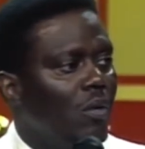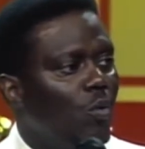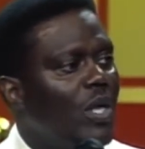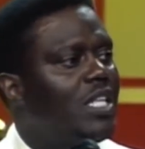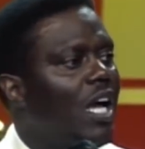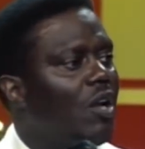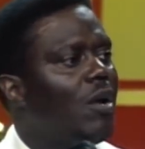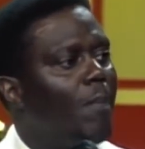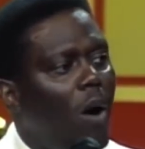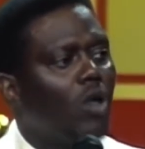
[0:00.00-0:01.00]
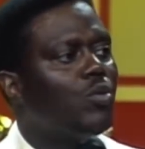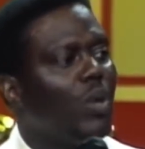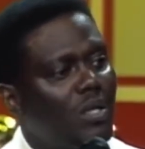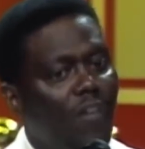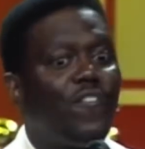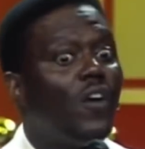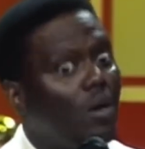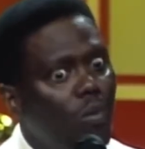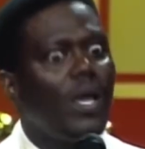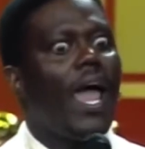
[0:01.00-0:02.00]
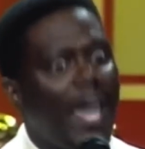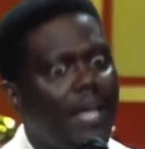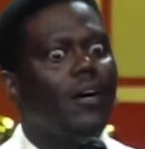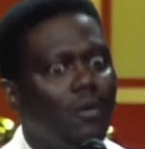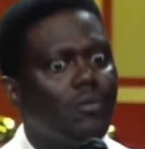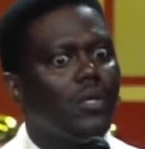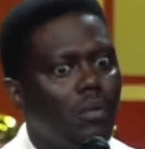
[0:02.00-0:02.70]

we? We tell the boss what the fuck we ain't gonna do.